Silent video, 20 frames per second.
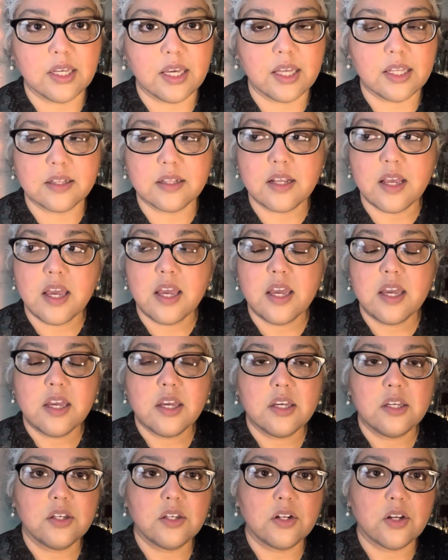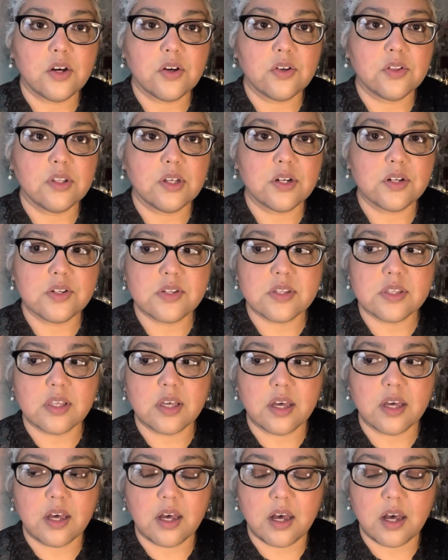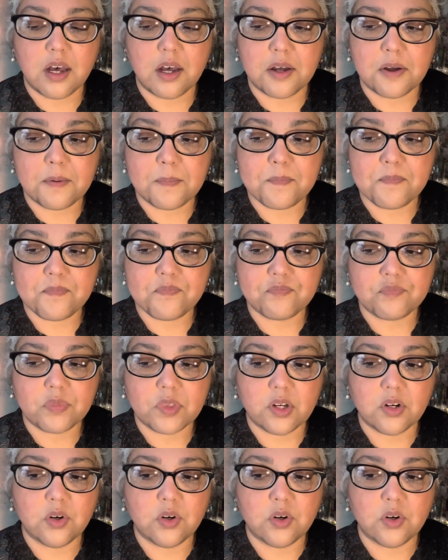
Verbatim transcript: And you know, there's the um,